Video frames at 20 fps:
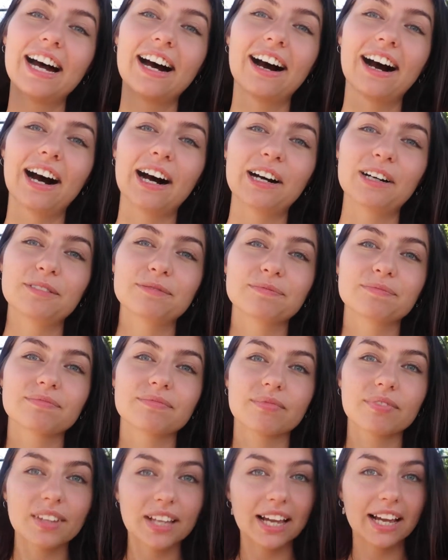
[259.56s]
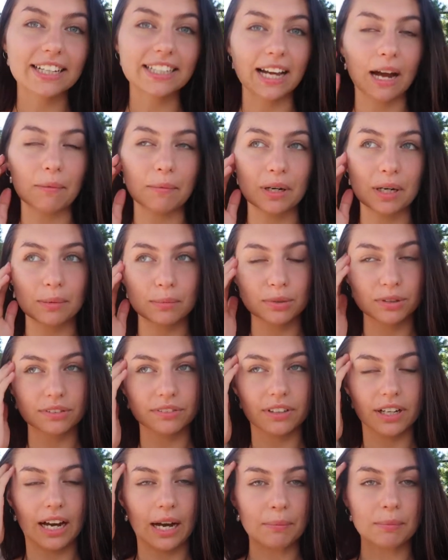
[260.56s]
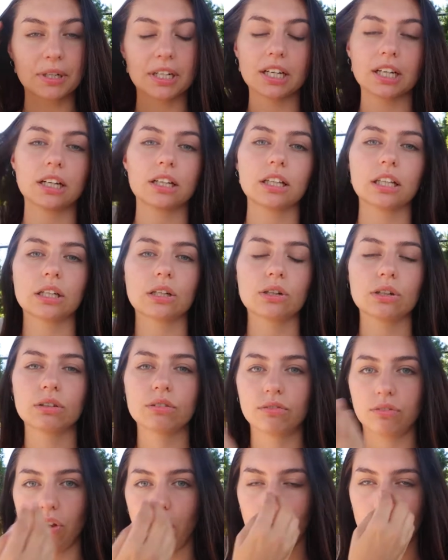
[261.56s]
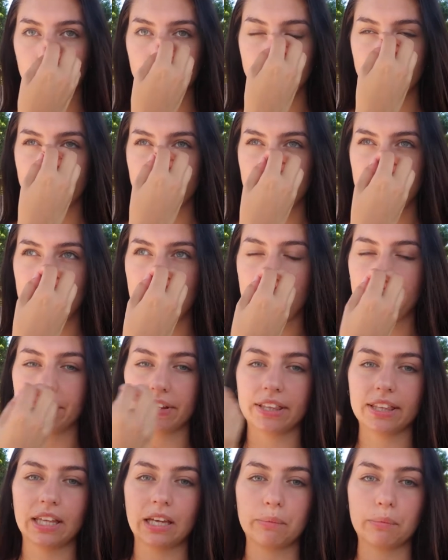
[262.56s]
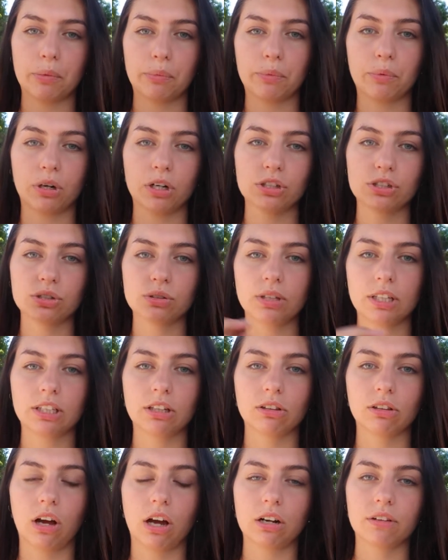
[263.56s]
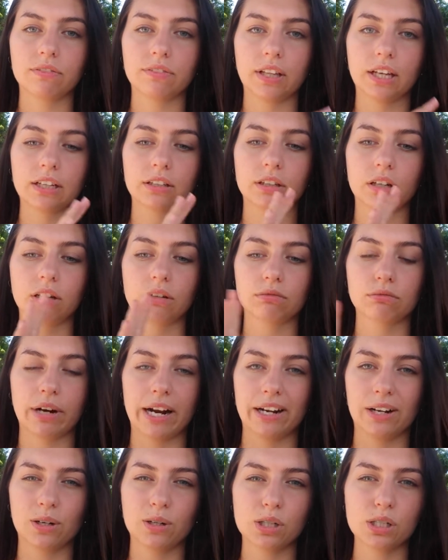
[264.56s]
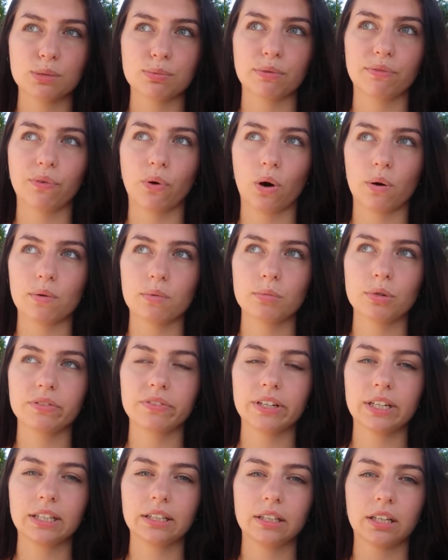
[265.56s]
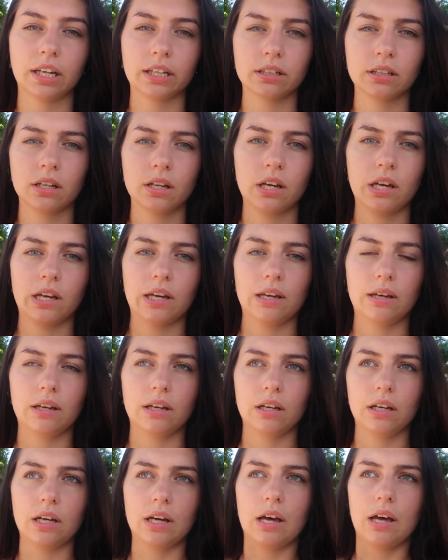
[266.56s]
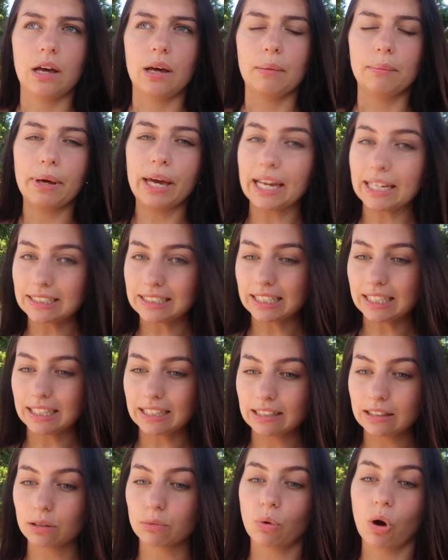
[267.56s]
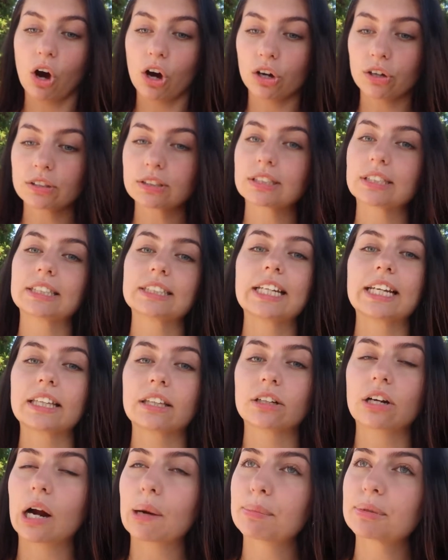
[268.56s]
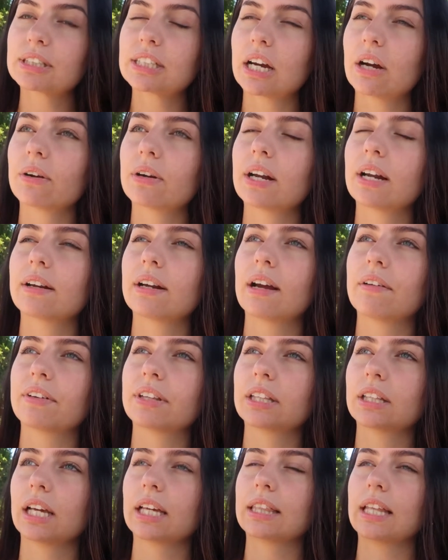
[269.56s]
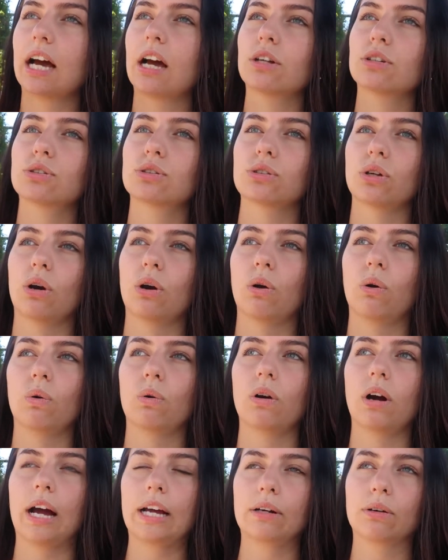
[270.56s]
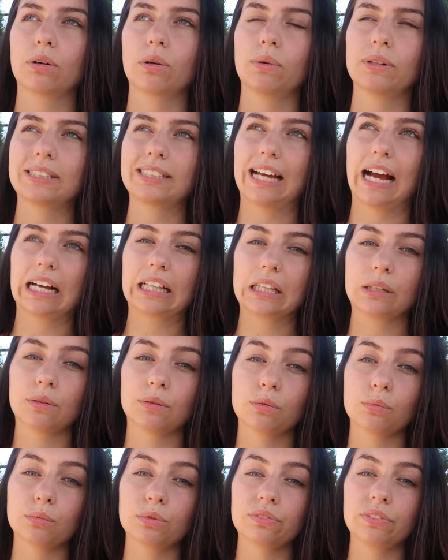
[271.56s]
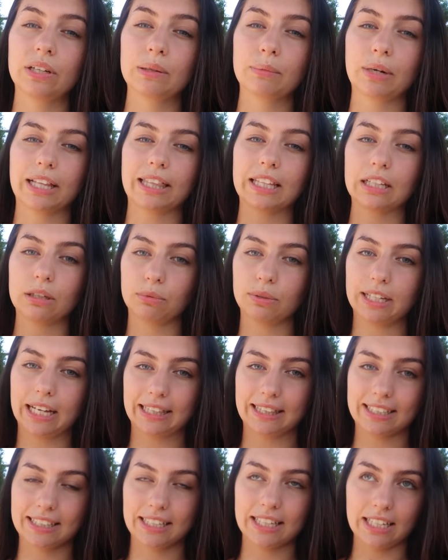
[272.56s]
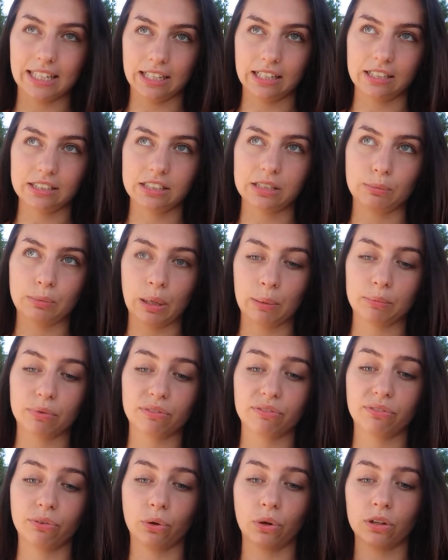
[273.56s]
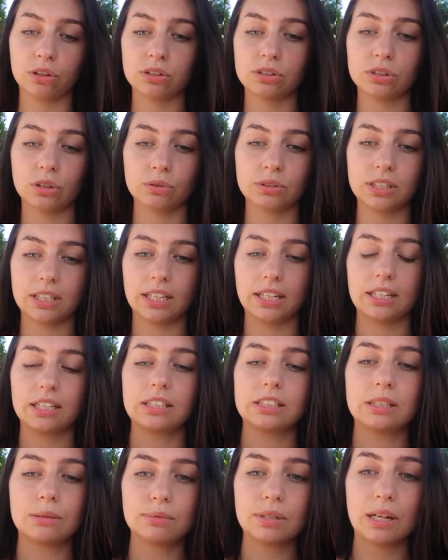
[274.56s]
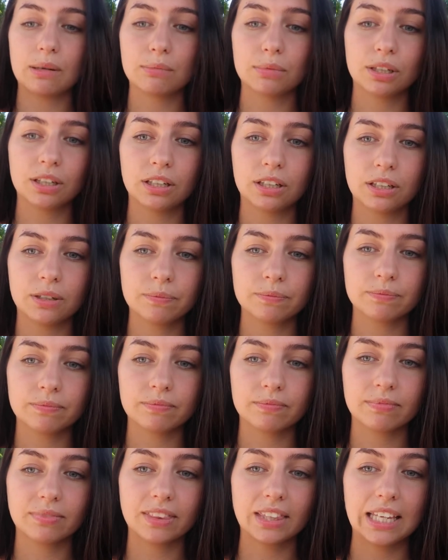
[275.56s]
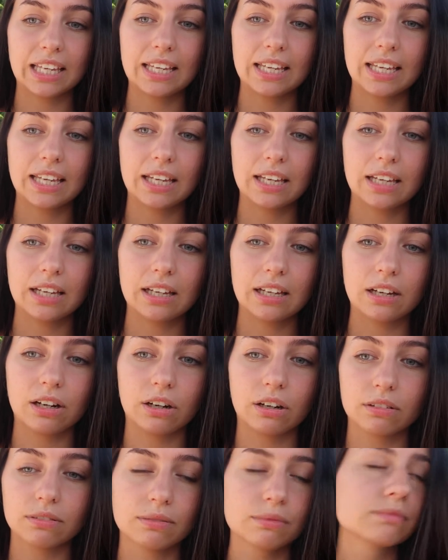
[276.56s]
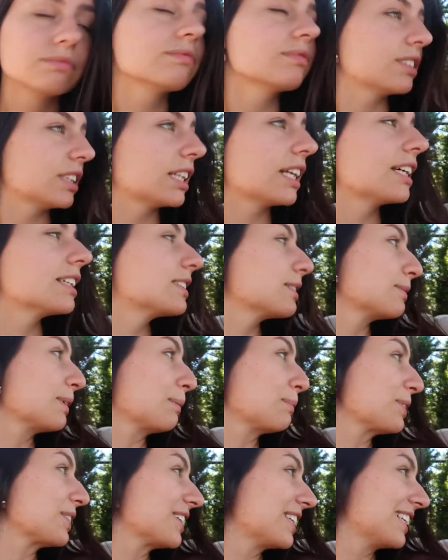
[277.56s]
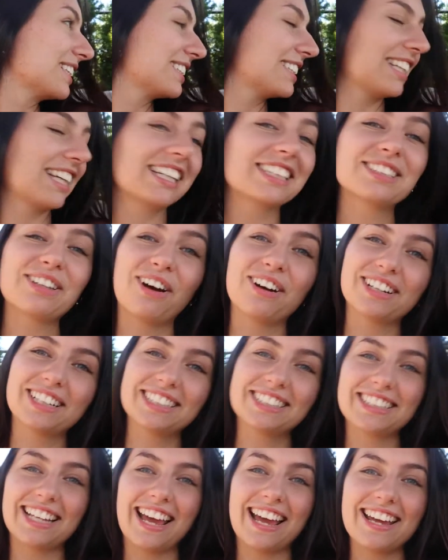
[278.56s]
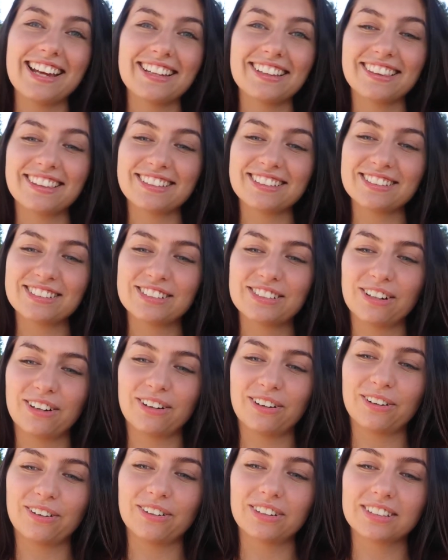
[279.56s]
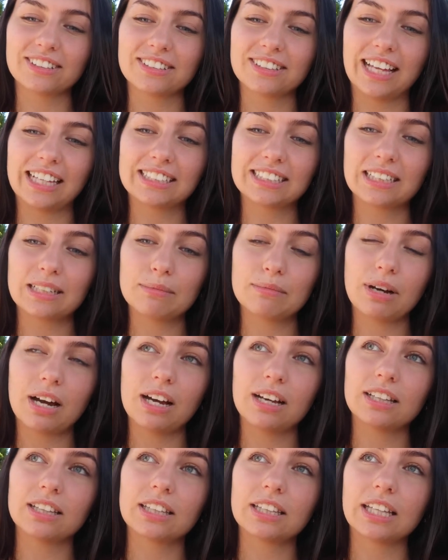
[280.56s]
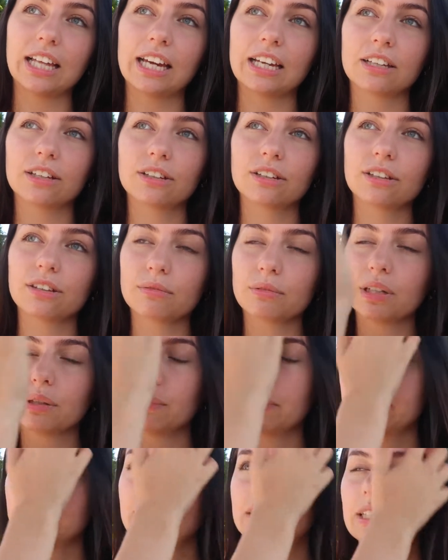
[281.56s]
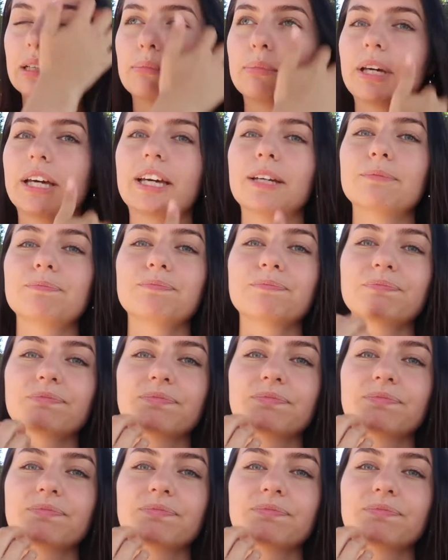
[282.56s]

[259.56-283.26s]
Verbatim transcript: Um, and yeah, I'm gonna move, I'm gonna like vlog moving in and everything, but we wanna do like a lot of like renos before we move in, like painting the walls and like taking the carpets out and everything like that. So I don't know exactly when we'll move in, but I think we get the keys September fourth. So today is September, or today is September. Today is August eighth, so less than a month, like three weeks and a bit.